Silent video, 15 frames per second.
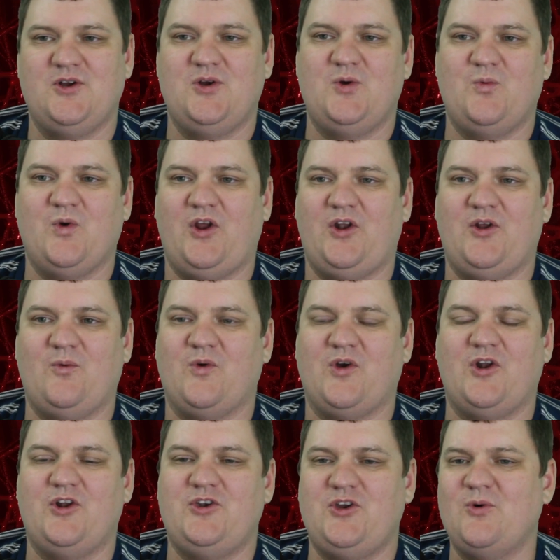We're going to we're
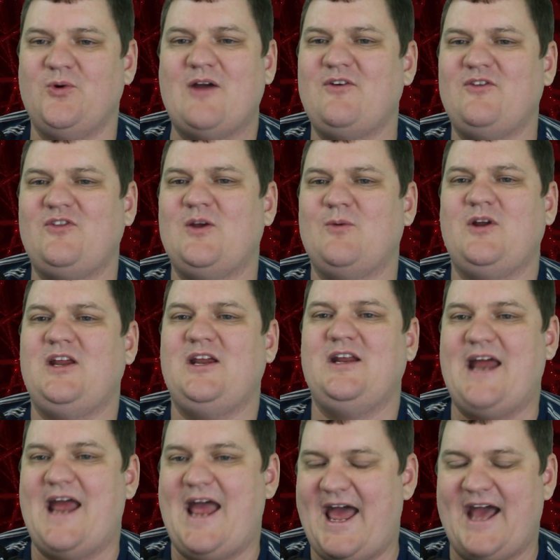going to do everything we need.
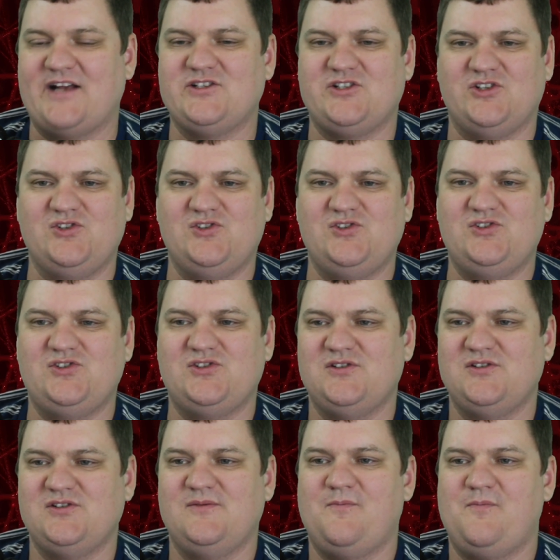Axles,
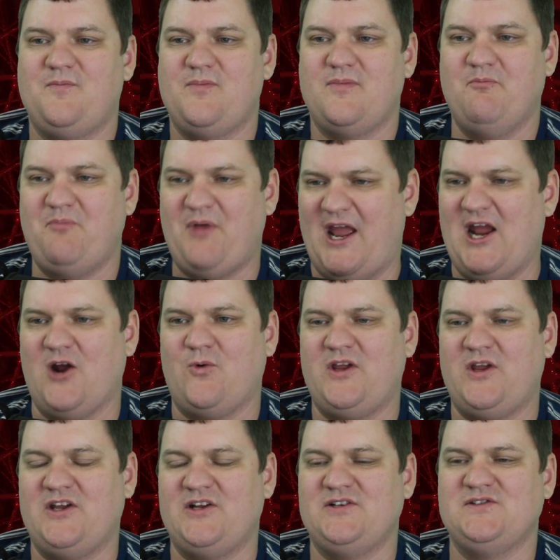
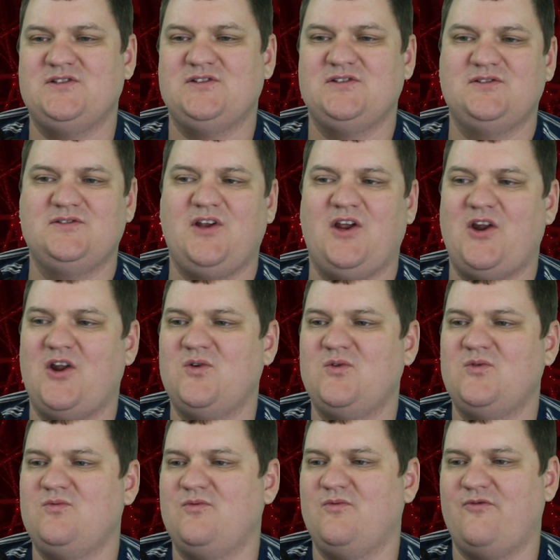bearings, you know,
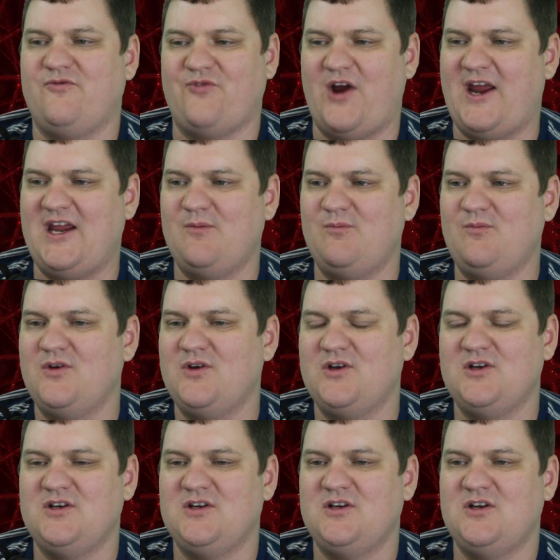frame.
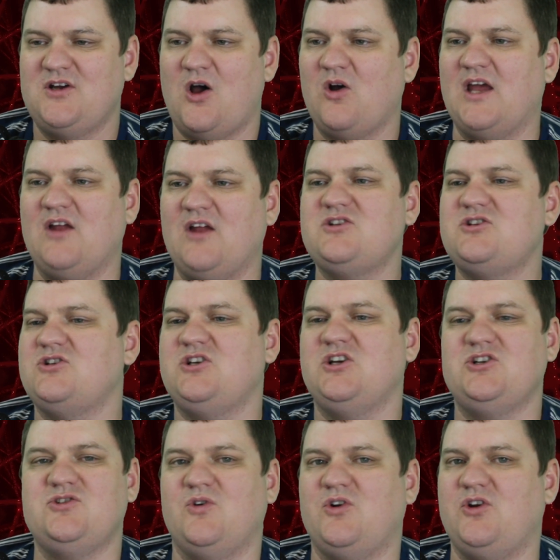Okay, let's just get
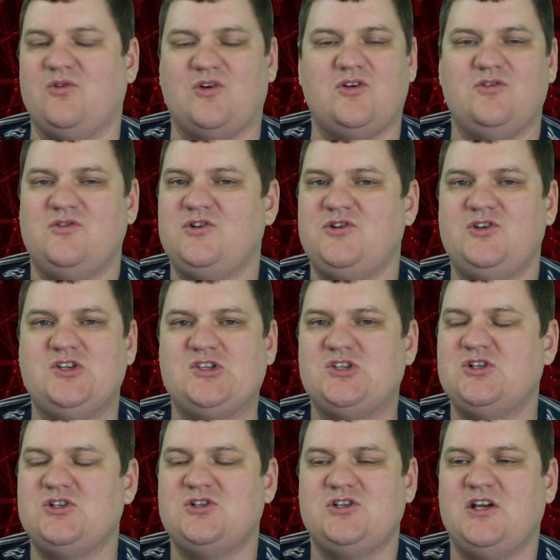you a new just
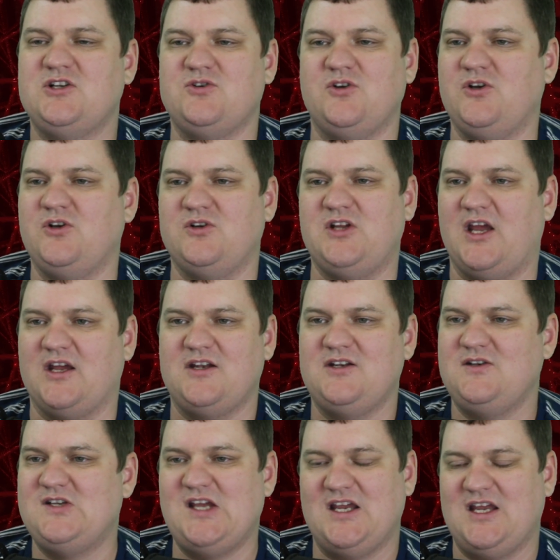just get you a new dick. Dick